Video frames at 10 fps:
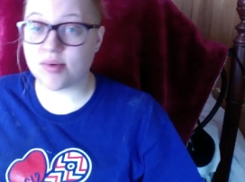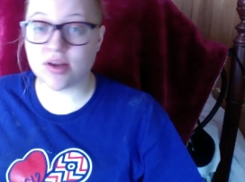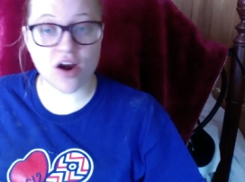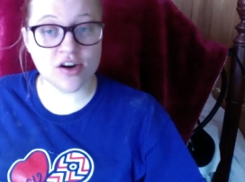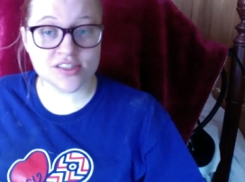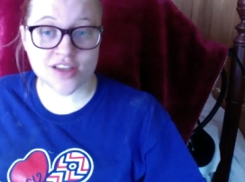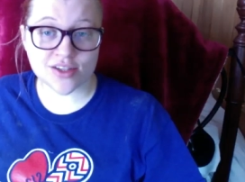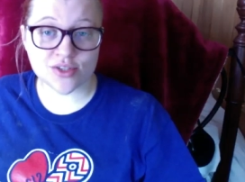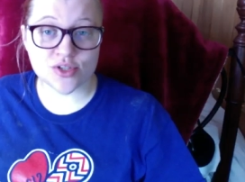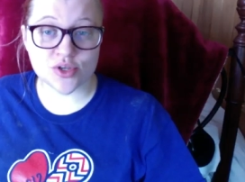I'm an
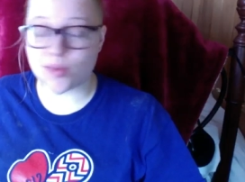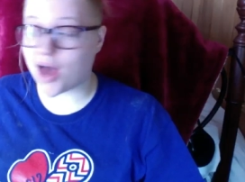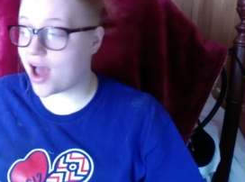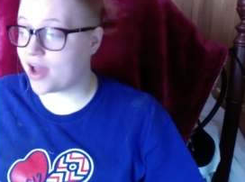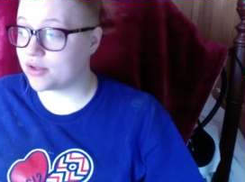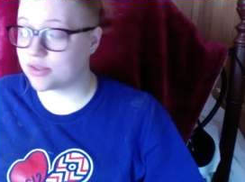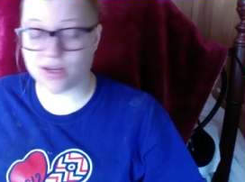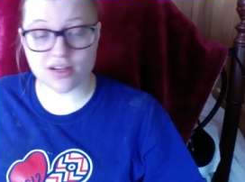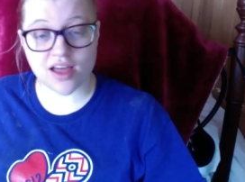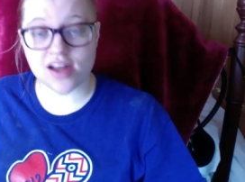artist on YouTube. I
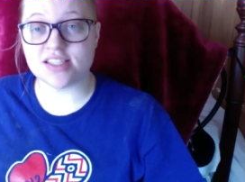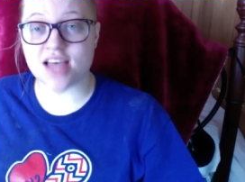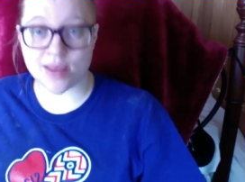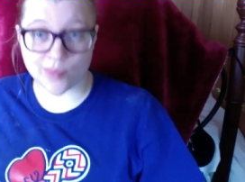don't spend a lot of